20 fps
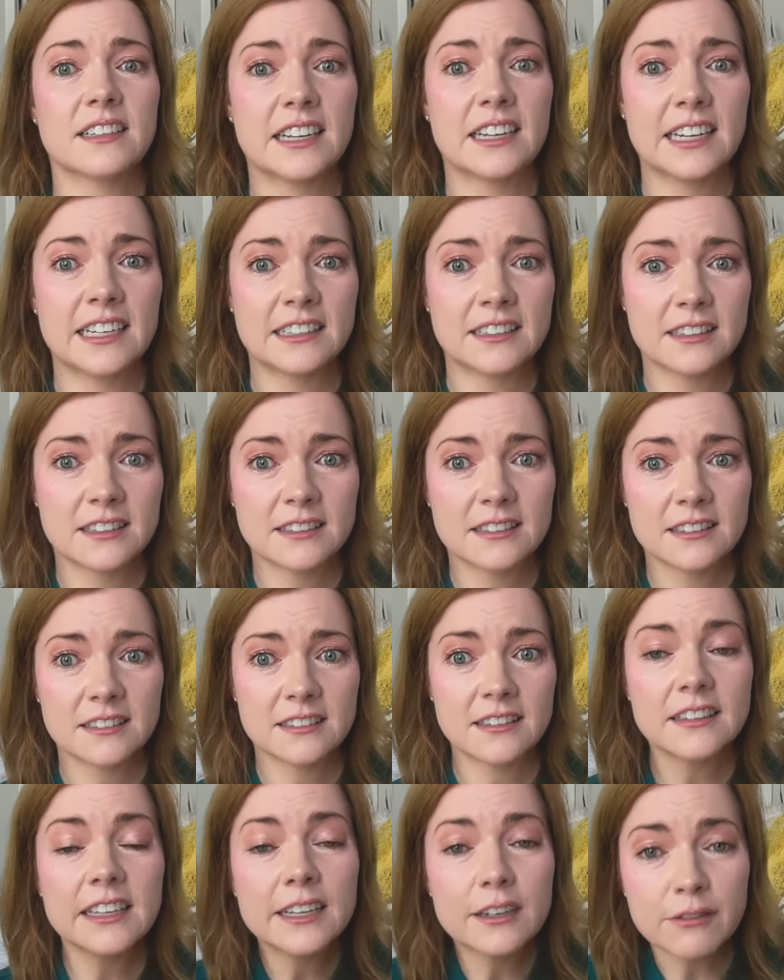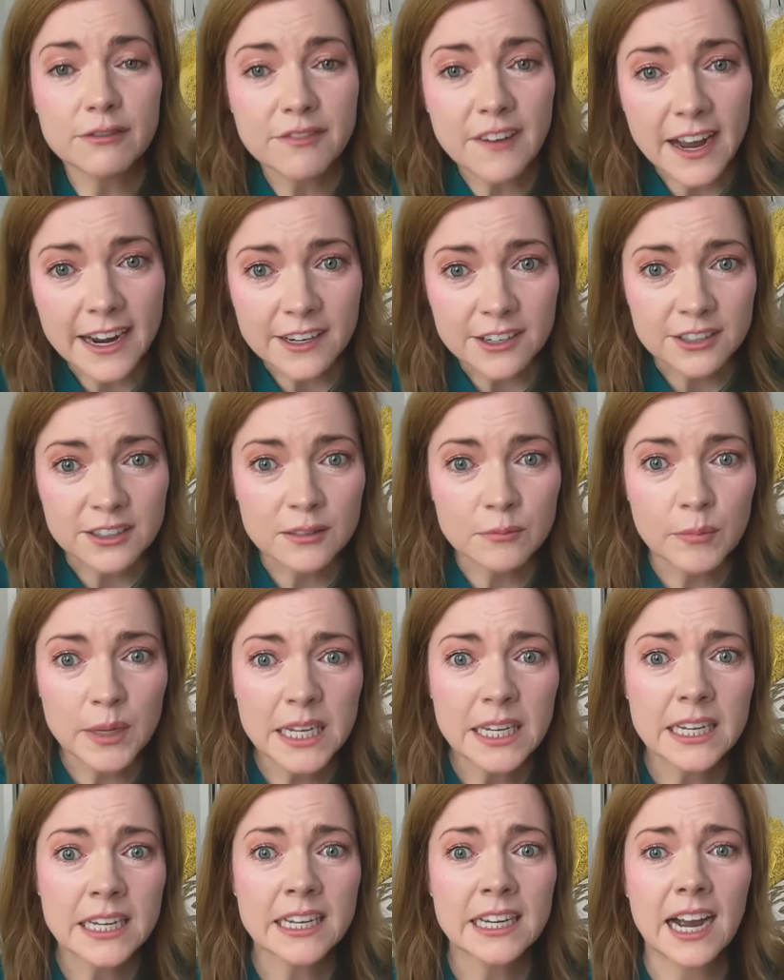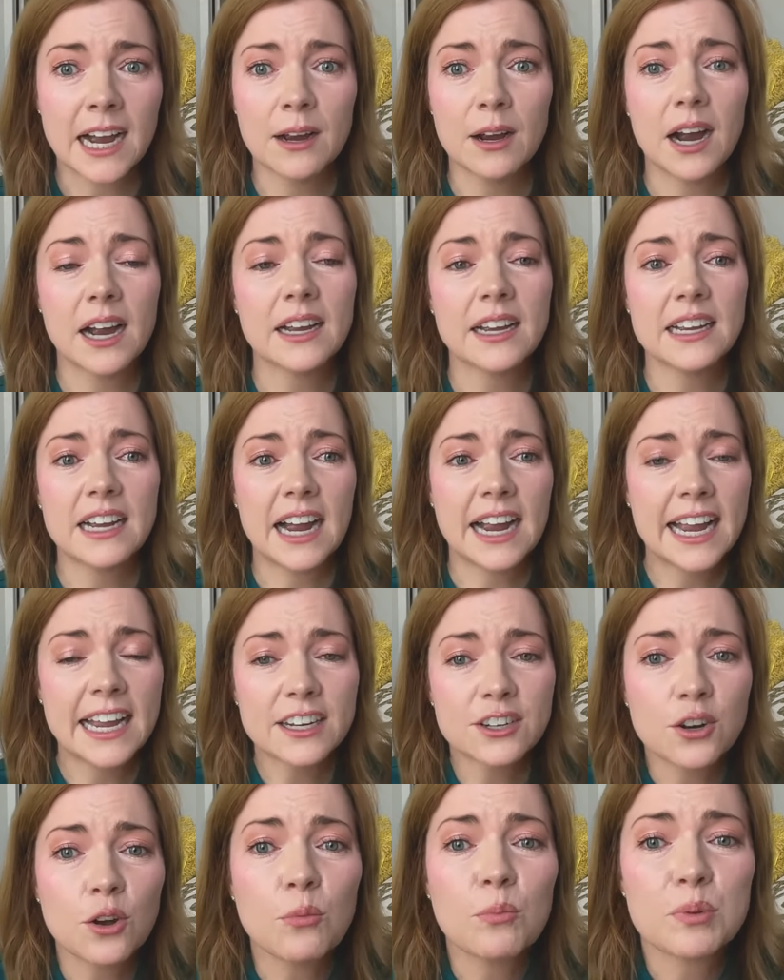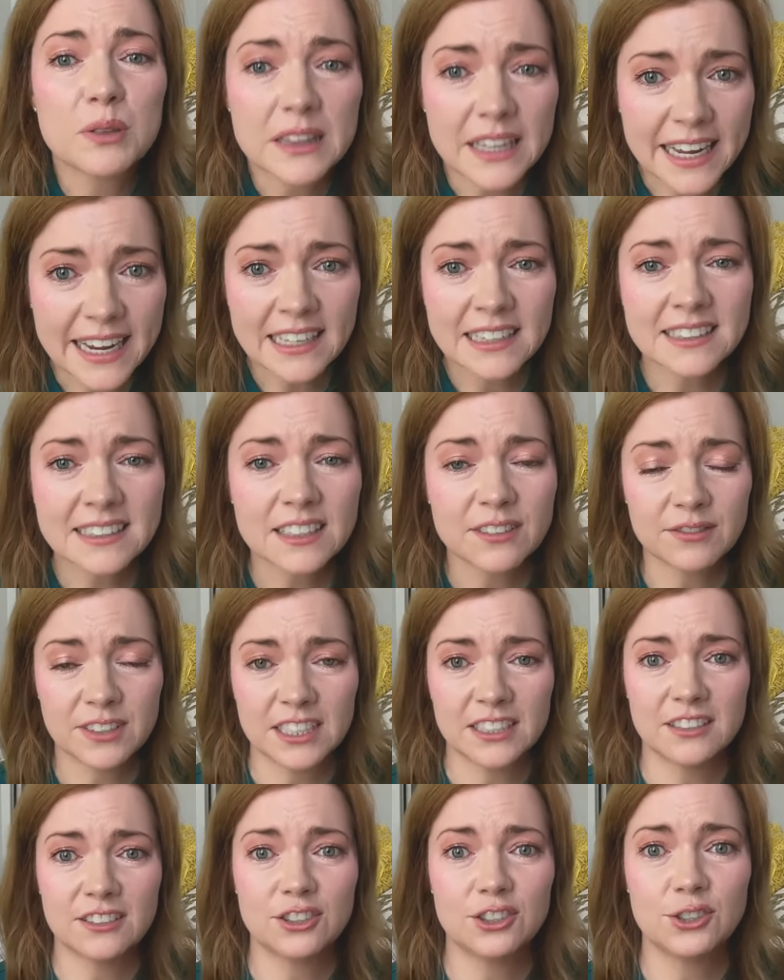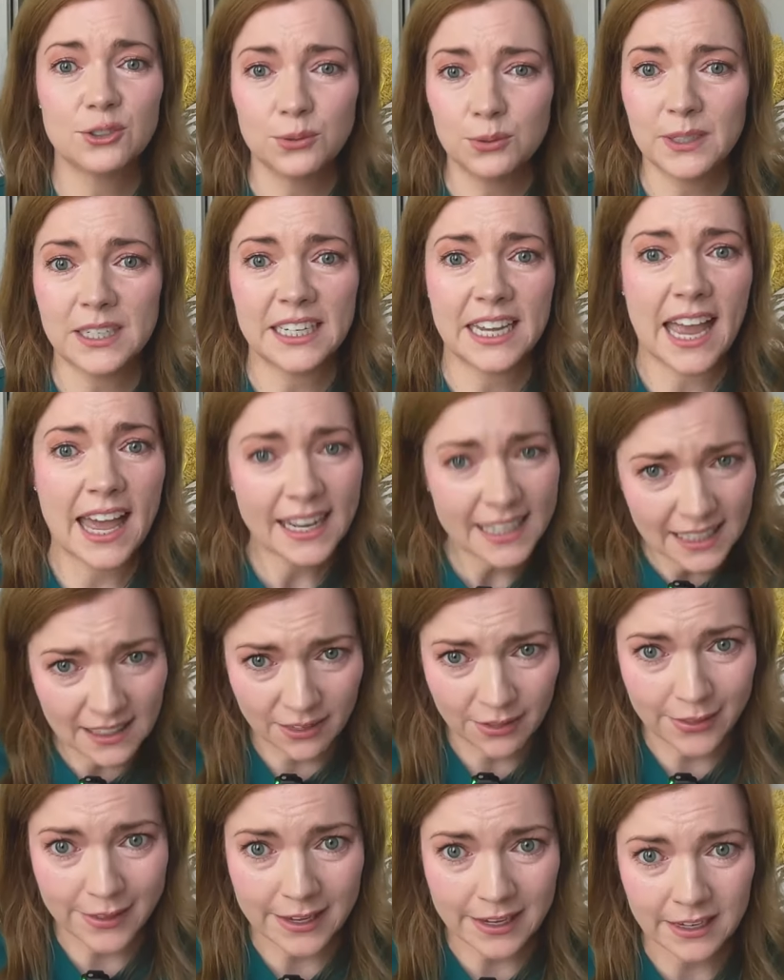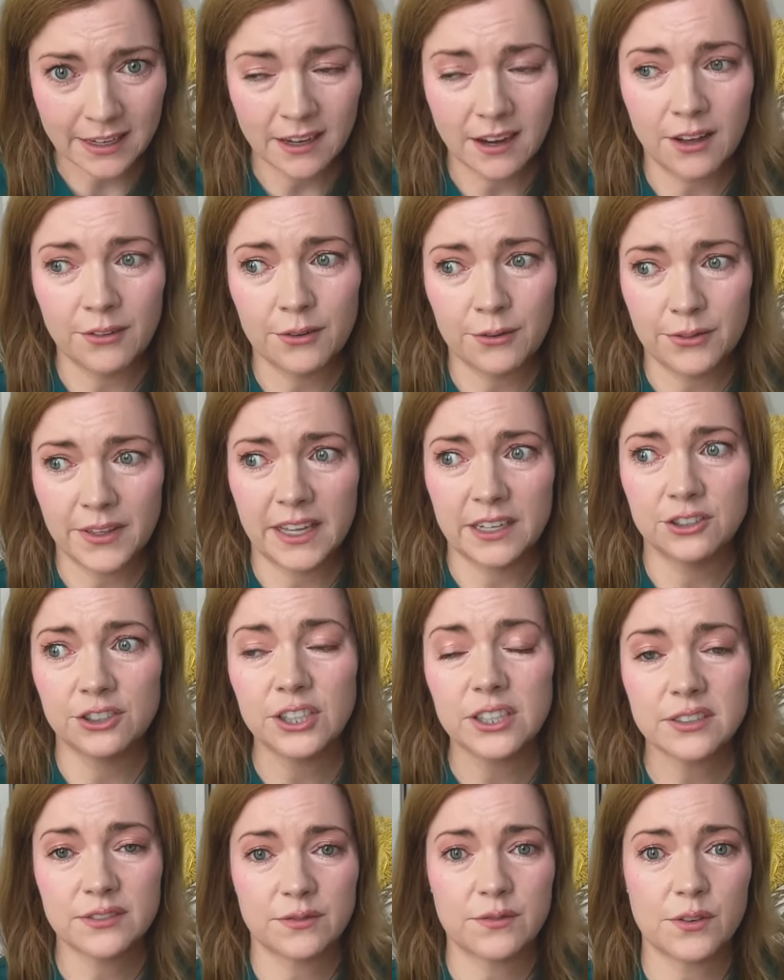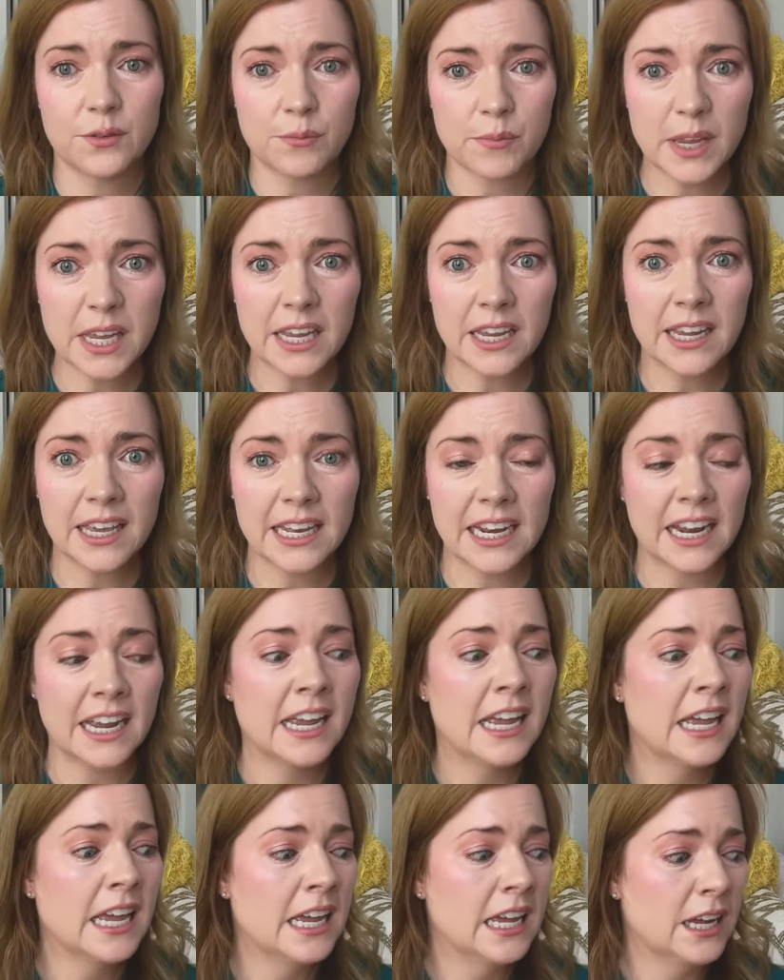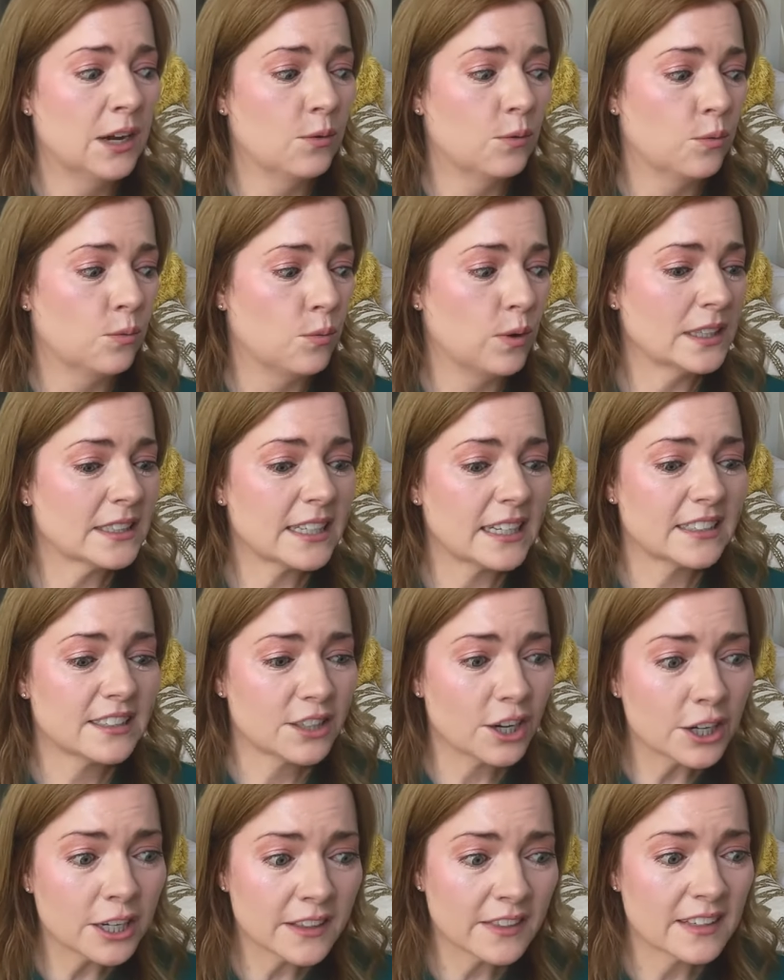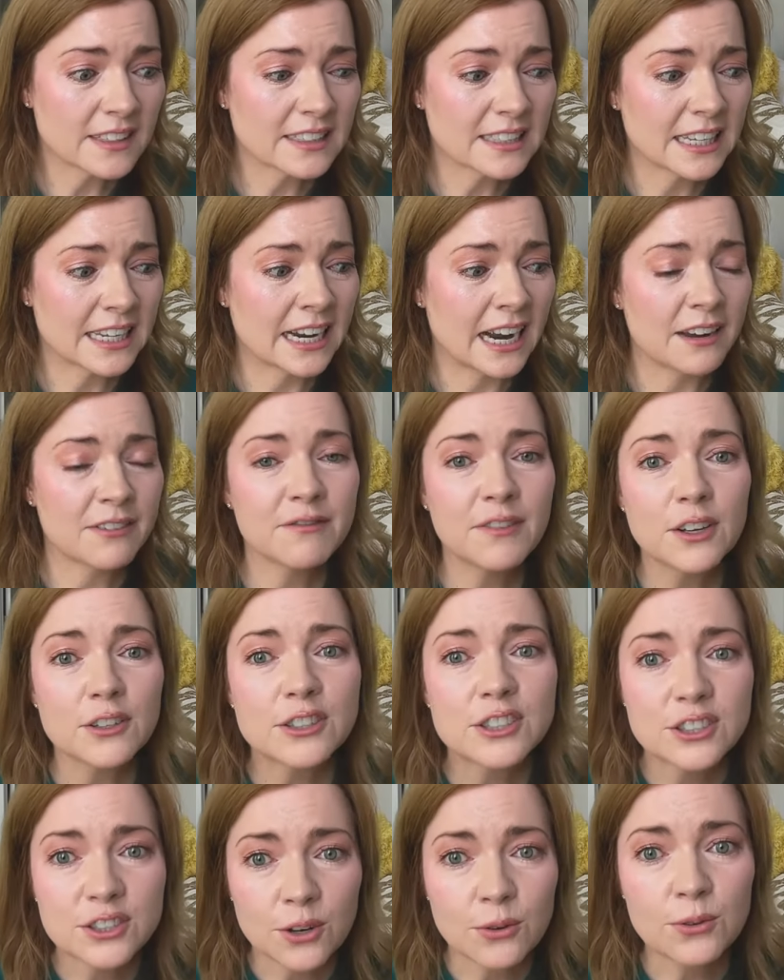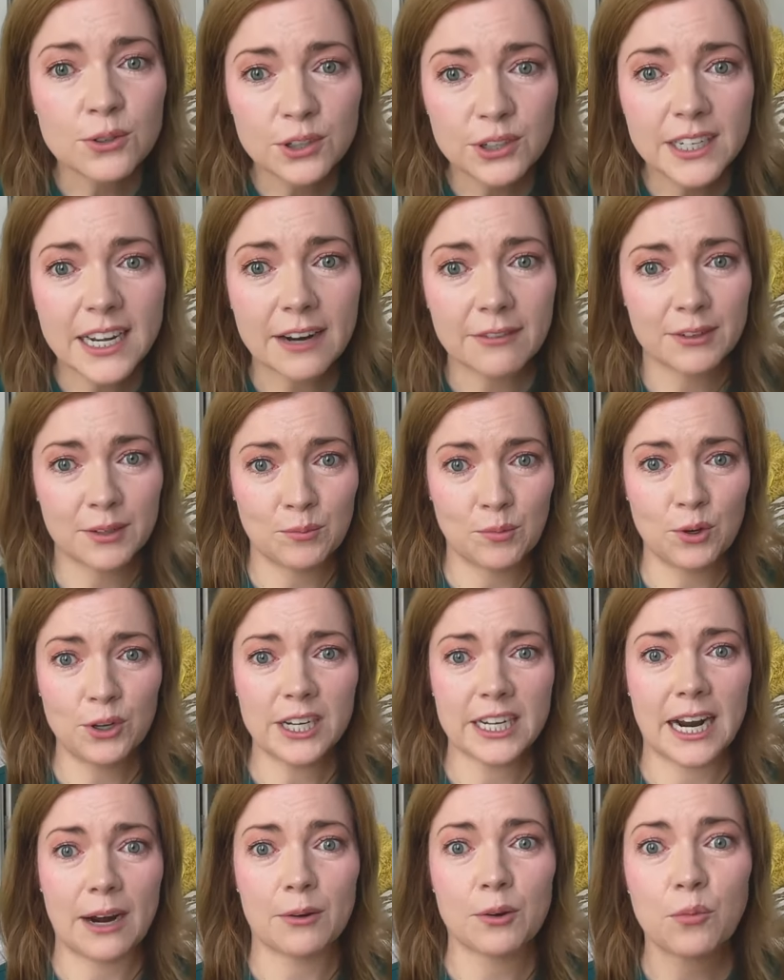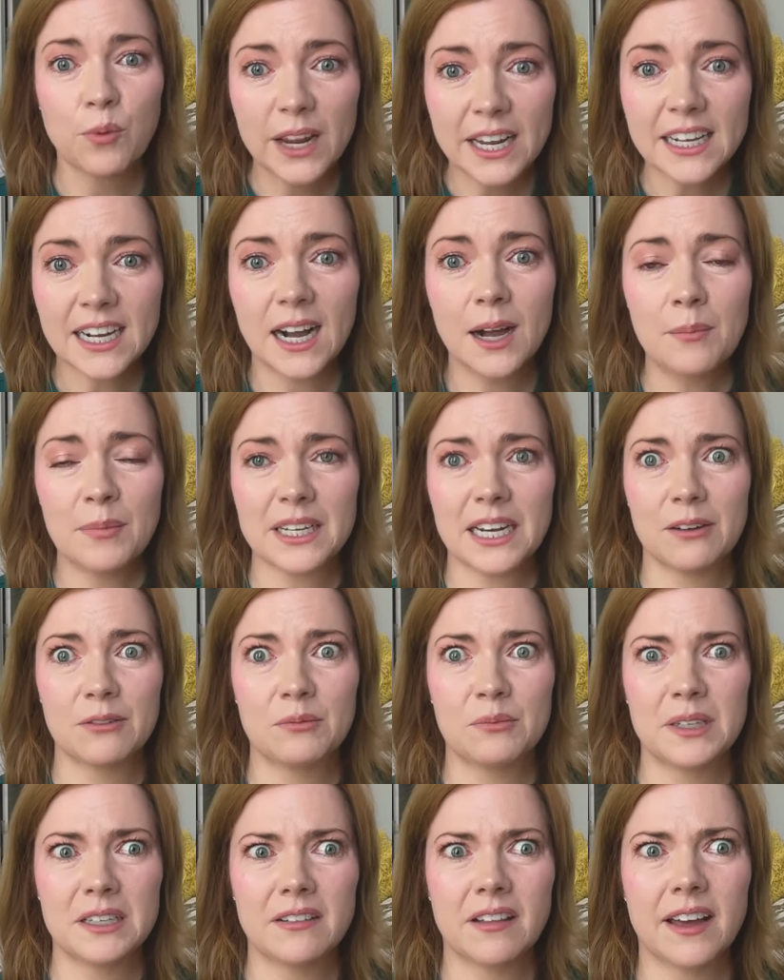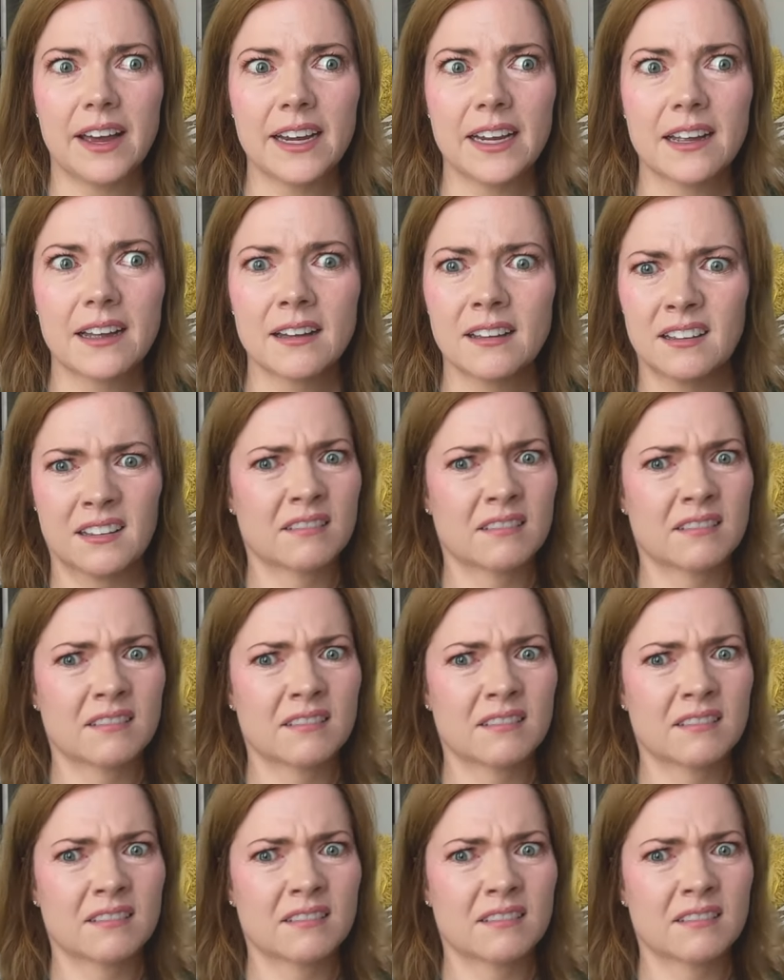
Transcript: it lit a fire in me. I, I, I had no plans of it doing anything other than just for me. And I, once I started this thing, I felt so good every morning. I would wake up and I would be like,